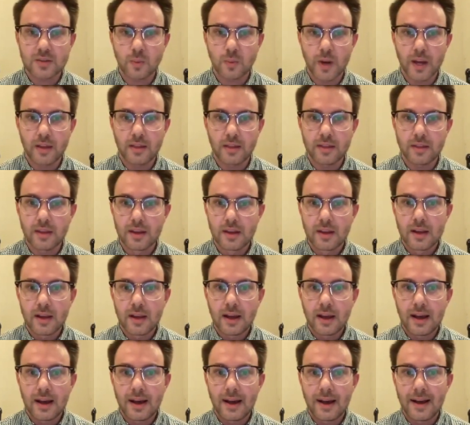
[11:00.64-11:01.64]
with
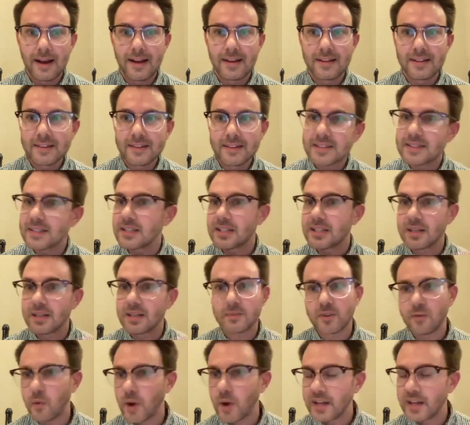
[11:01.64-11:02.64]

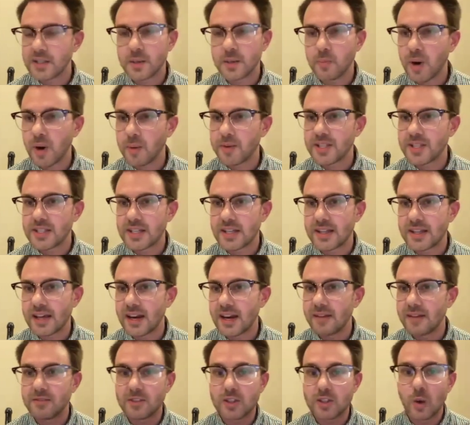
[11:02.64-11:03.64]
systems of white supremacy that
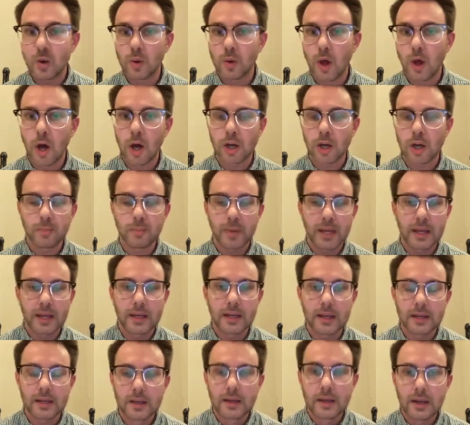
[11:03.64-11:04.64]
have so long
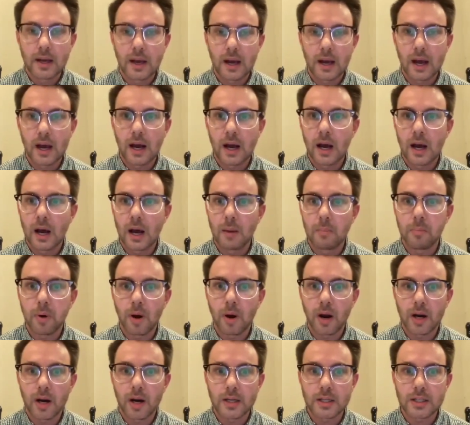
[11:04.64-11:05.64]
been a
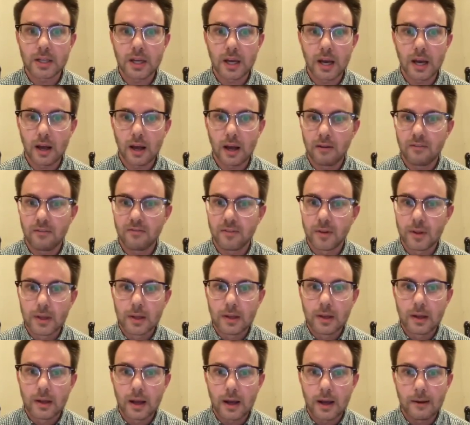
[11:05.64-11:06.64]
part of
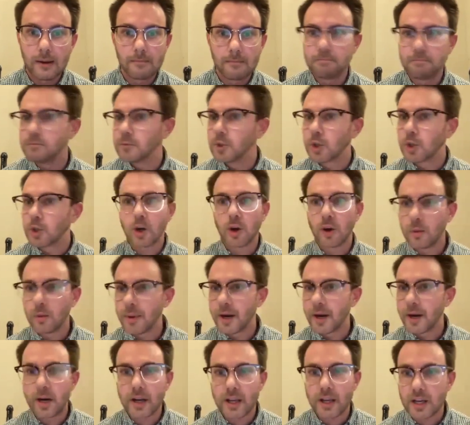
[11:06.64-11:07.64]

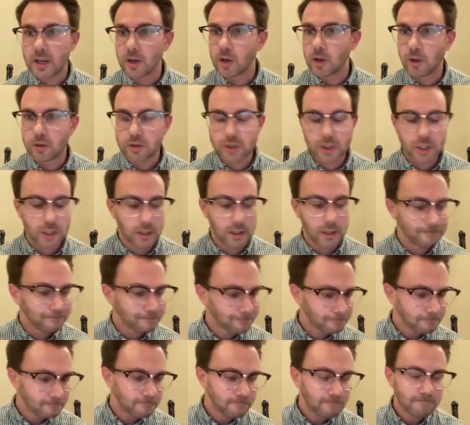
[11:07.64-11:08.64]
Euro-American culture.
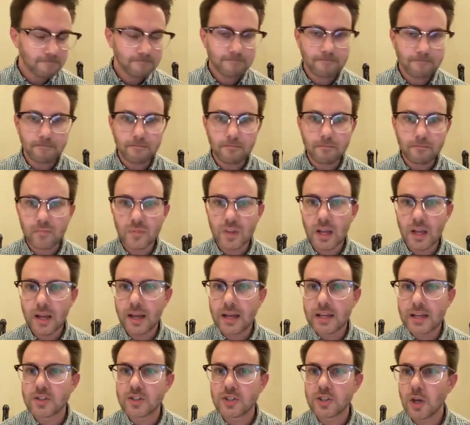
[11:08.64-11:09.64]

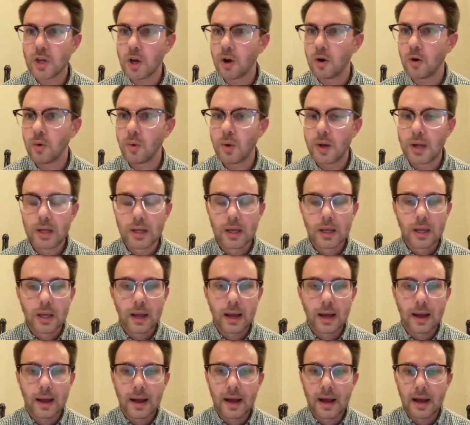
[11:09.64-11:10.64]
And so
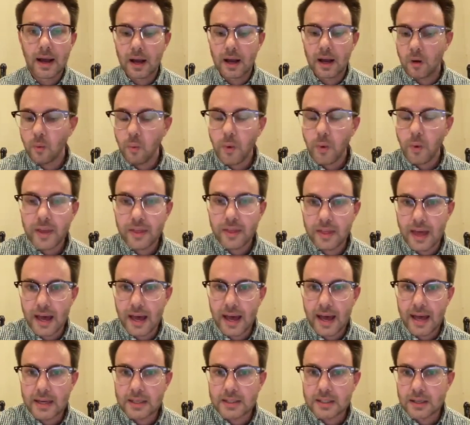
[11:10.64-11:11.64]
with
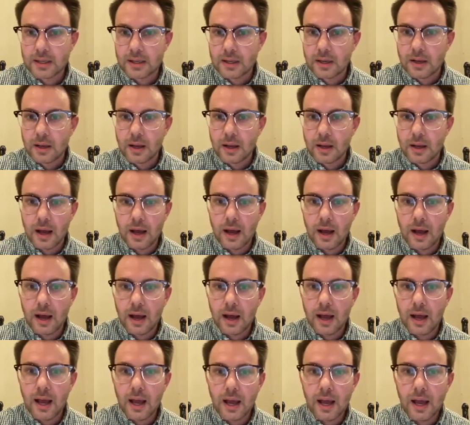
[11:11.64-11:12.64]
that,
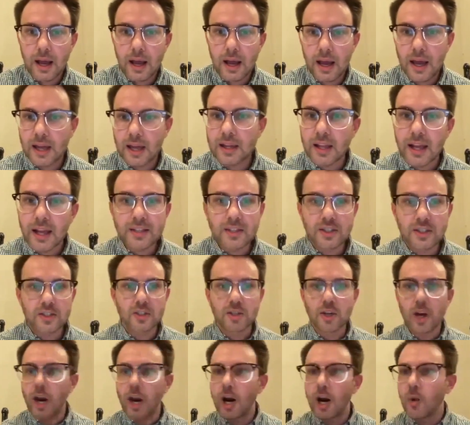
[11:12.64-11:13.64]
I'd like to
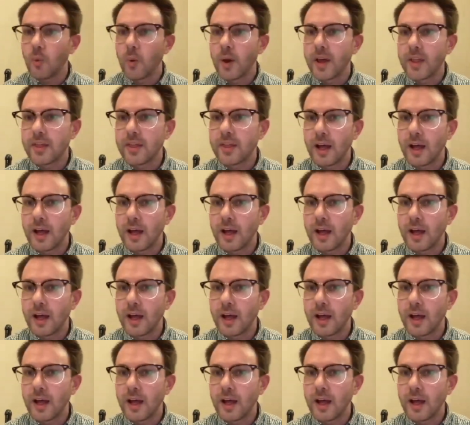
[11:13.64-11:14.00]
start with